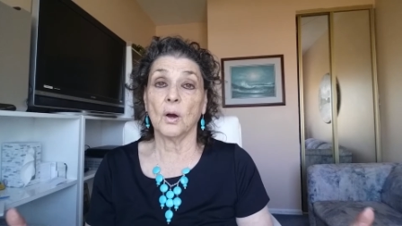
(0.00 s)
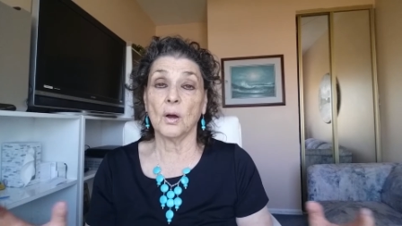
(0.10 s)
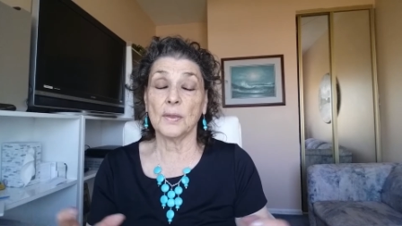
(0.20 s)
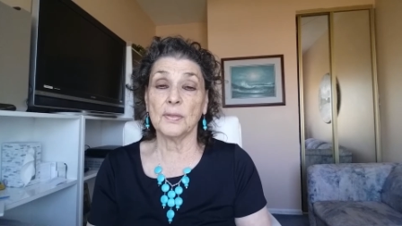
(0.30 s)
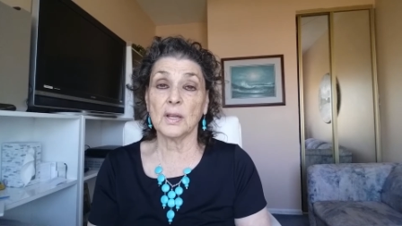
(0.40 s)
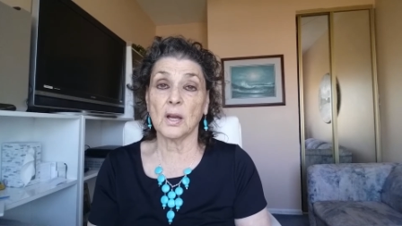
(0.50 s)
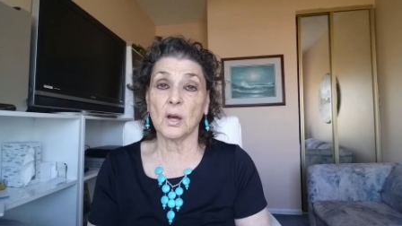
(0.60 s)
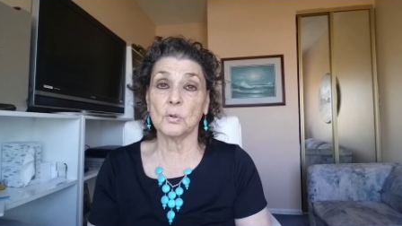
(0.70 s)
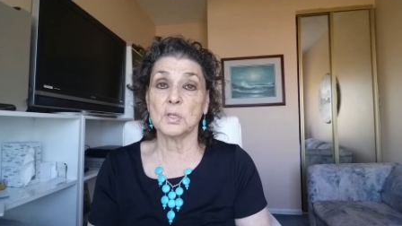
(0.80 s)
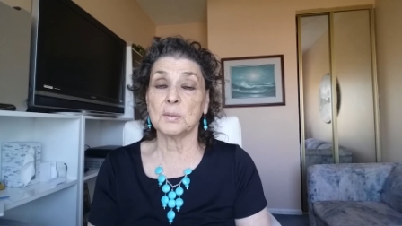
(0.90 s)
on the
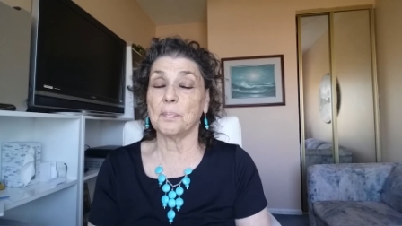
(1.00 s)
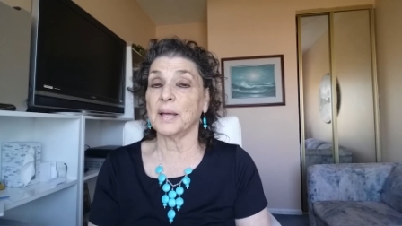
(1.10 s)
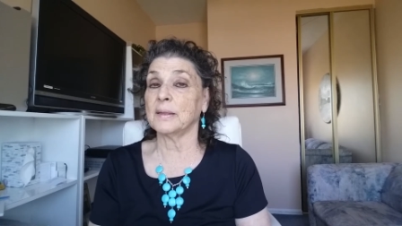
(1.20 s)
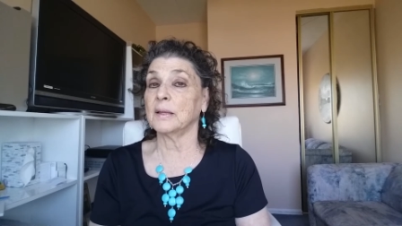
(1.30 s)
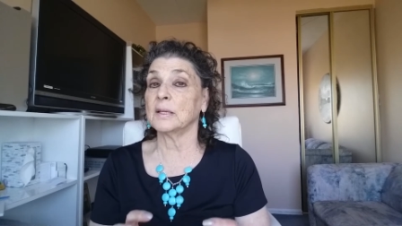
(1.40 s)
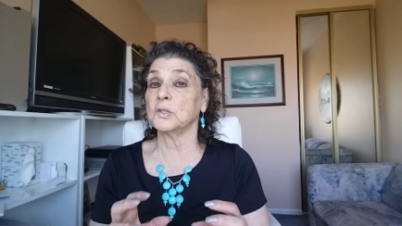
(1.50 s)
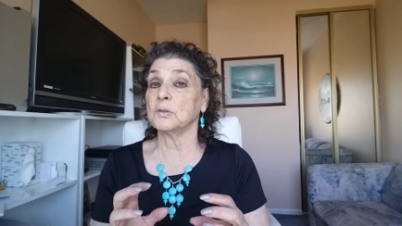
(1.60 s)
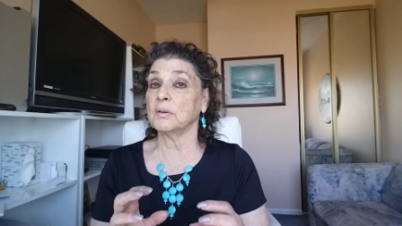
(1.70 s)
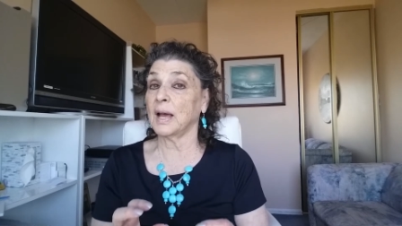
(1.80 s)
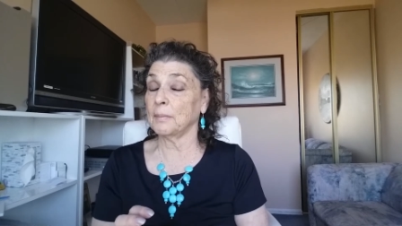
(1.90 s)
coast, but
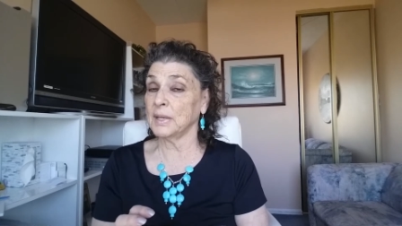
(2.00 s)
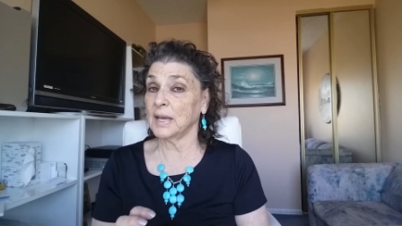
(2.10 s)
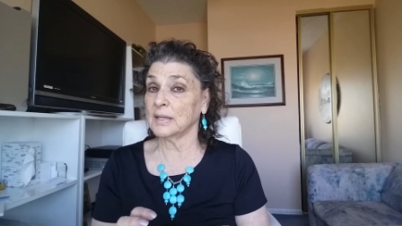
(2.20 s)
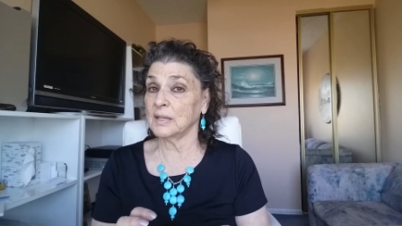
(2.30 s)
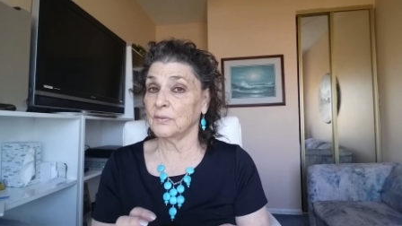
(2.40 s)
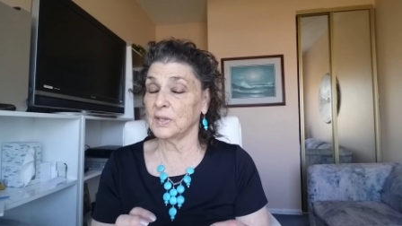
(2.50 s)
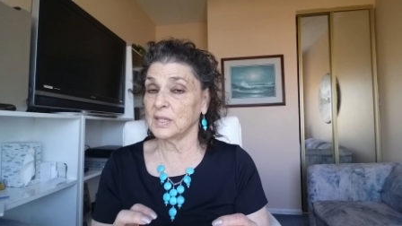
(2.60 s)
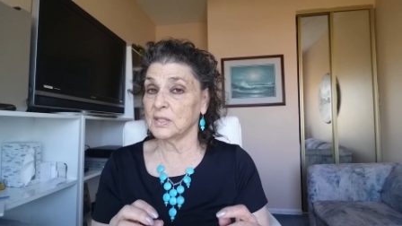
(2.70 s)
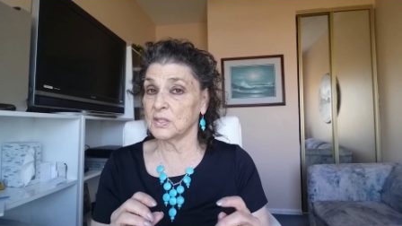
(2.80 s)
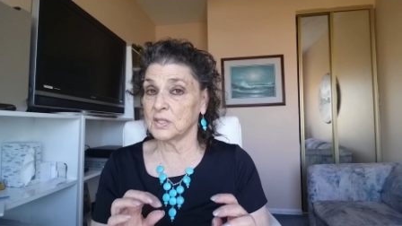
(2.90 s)
tsunami
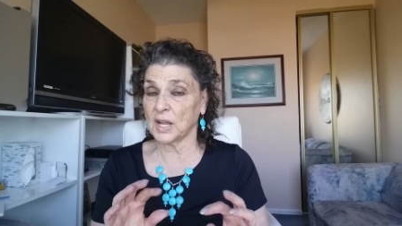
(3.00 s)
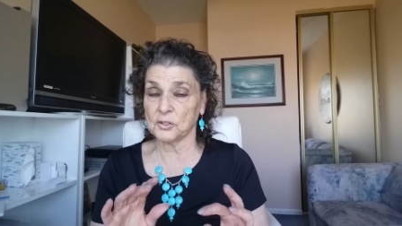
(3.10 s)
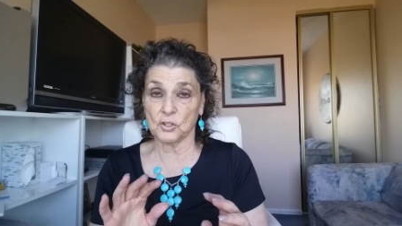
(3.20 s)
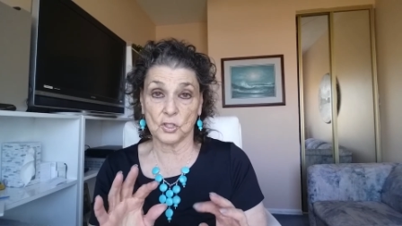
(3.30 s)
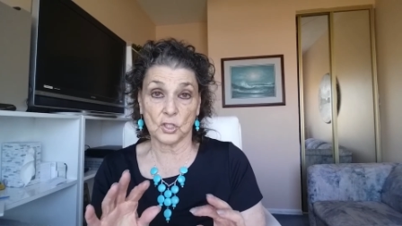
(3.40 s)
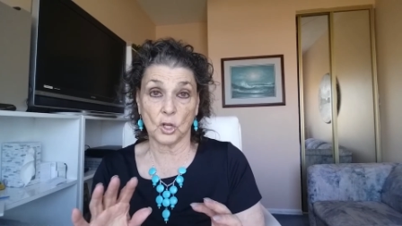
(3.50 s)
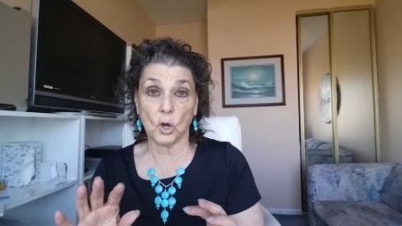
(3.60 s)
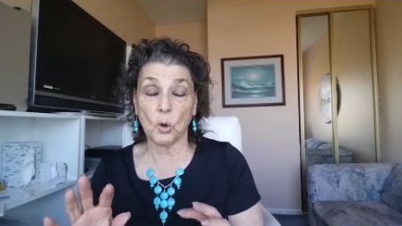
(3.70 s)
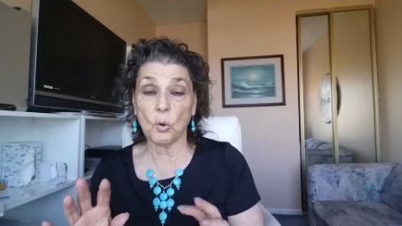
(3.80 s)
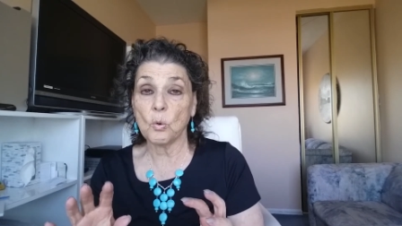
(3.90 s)
activity does not just
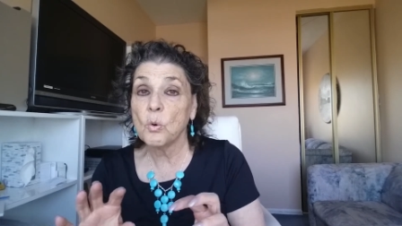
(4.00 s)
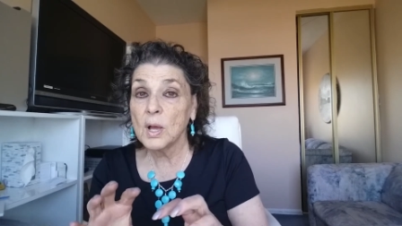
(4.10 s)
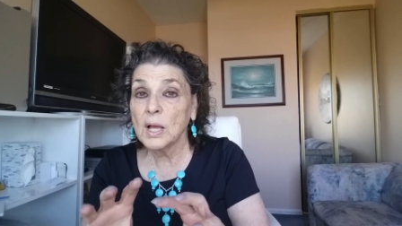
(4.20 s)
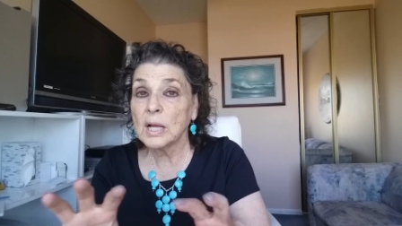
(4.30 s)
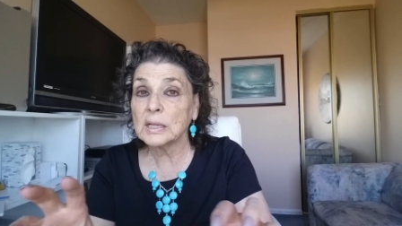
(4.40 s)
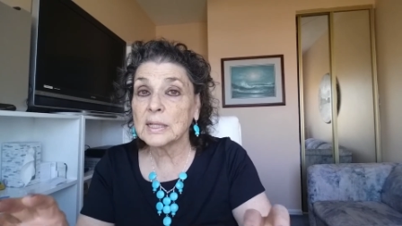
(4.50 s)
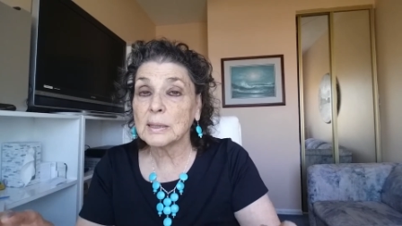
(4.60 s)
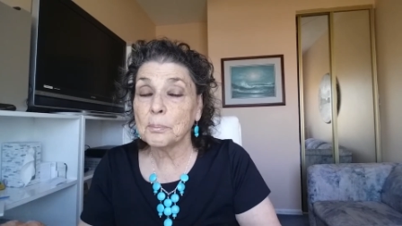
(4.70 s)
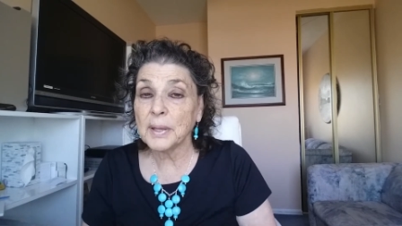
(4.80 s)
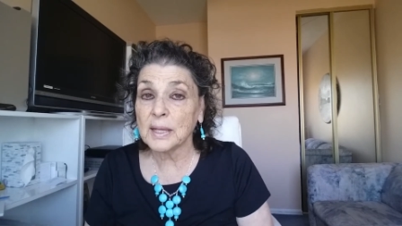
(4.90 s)
go a
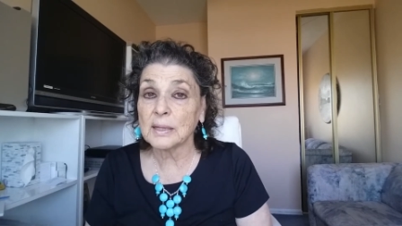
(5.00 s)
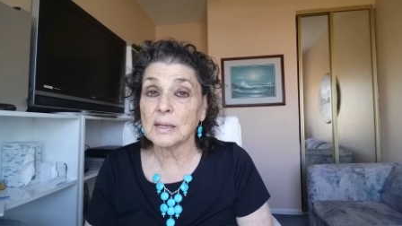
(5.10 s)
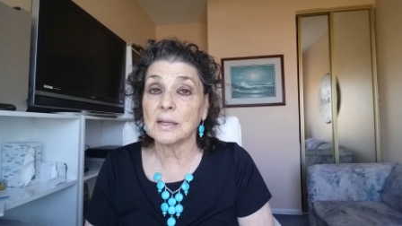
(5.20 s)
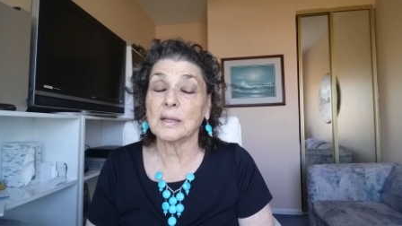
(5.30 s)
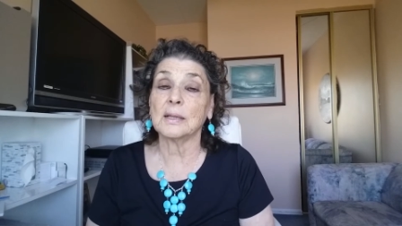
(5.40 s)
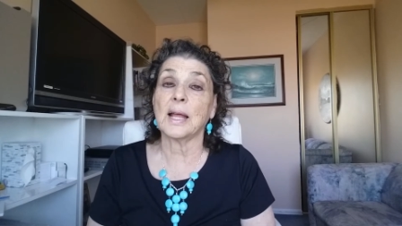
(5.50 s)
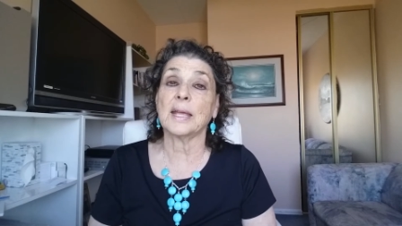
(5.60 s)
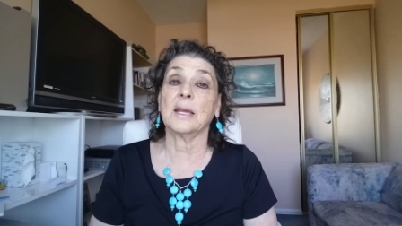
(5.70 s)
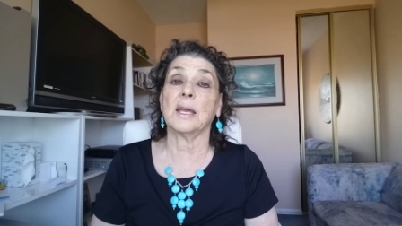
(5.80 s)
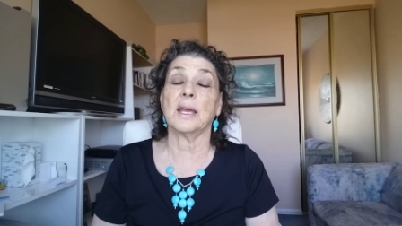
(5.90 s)
little bit
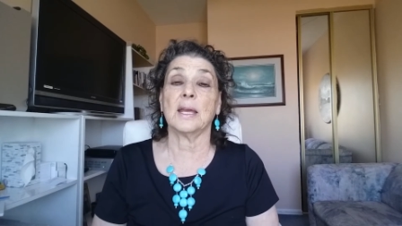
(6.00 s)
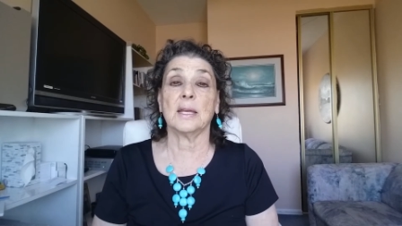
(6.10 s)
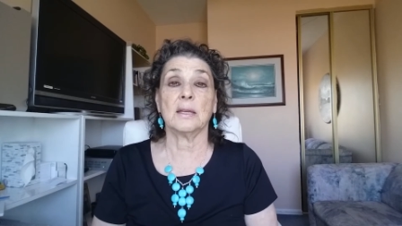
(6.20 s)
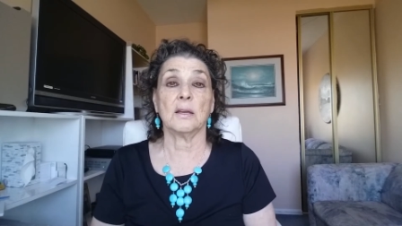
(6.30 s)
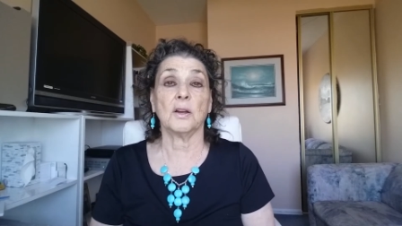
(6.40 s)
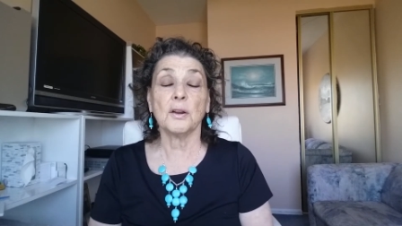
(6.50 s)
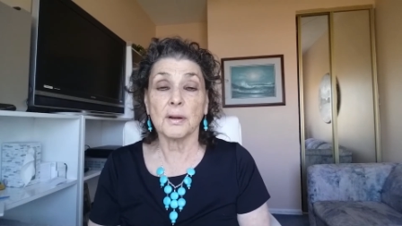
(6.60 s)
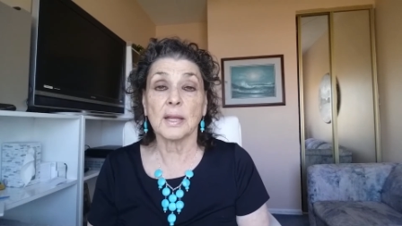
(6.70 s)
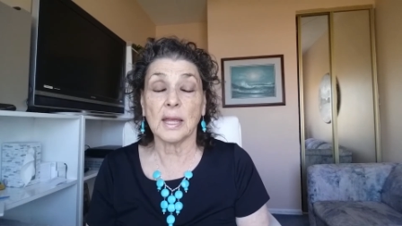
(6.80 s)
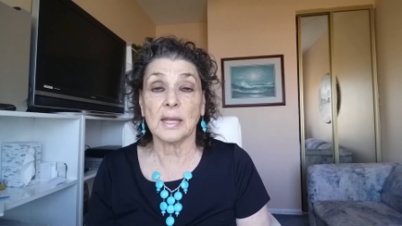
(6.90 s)
like a
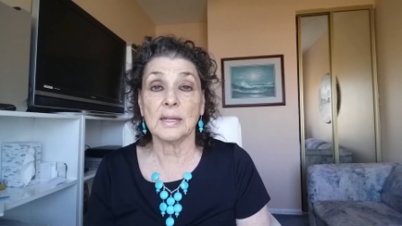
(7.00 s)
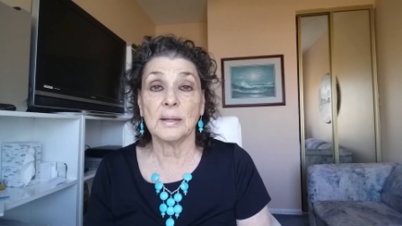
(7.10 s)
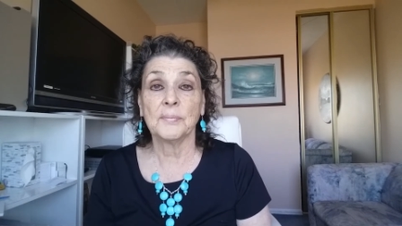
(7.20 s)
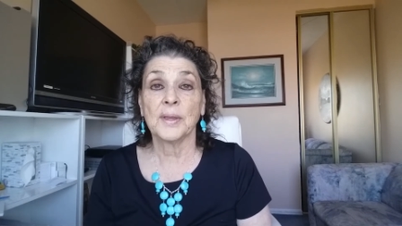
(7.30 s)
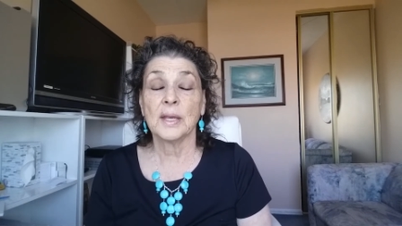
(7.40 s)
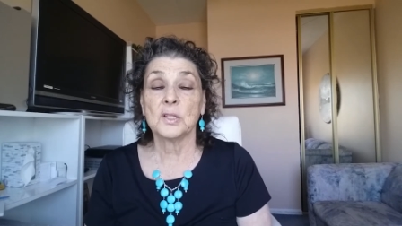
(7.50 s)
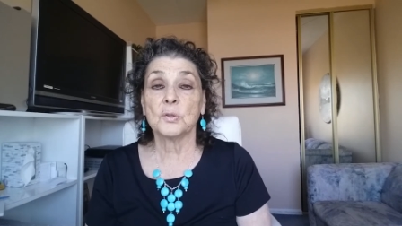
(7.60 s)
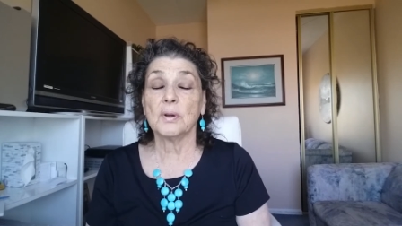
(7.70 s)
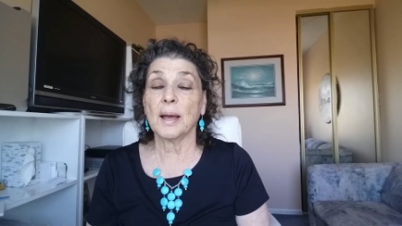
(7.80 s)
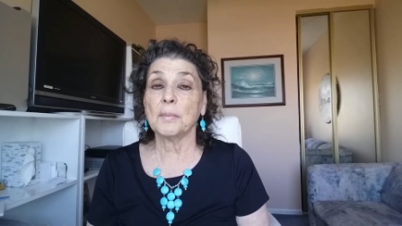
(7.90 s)
hurricane.
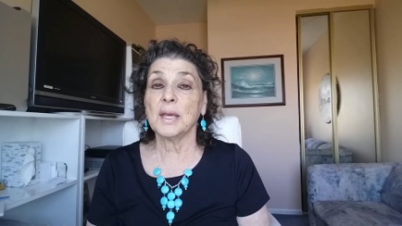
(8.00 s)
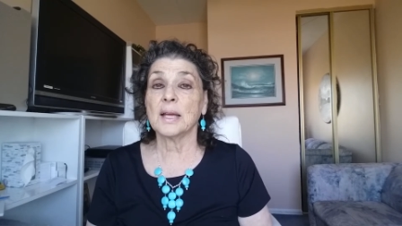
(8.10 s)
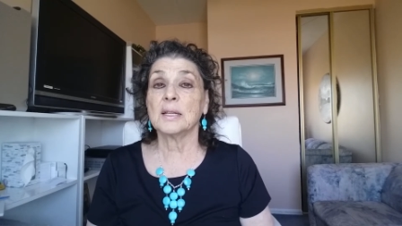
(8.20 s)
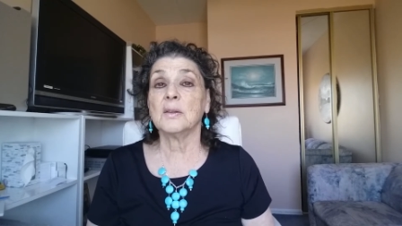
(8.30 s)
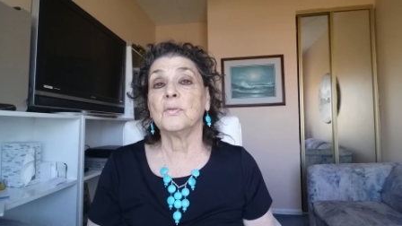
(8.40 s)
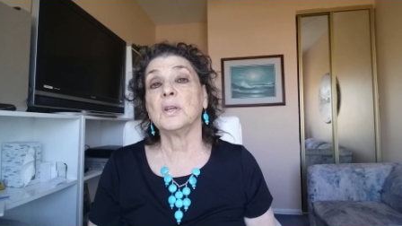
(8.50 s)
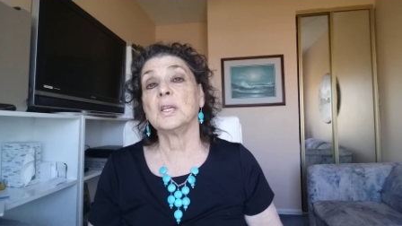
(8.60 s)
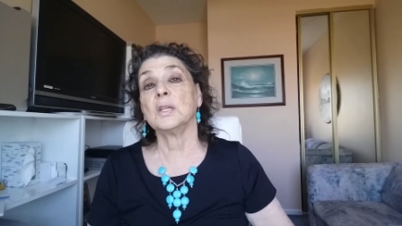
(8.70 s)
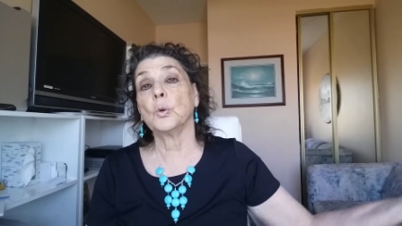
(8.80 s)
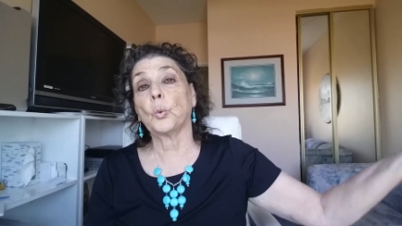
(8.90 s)
Tsunami
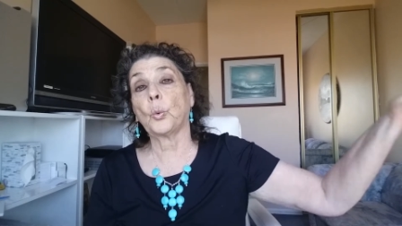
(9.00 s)
activity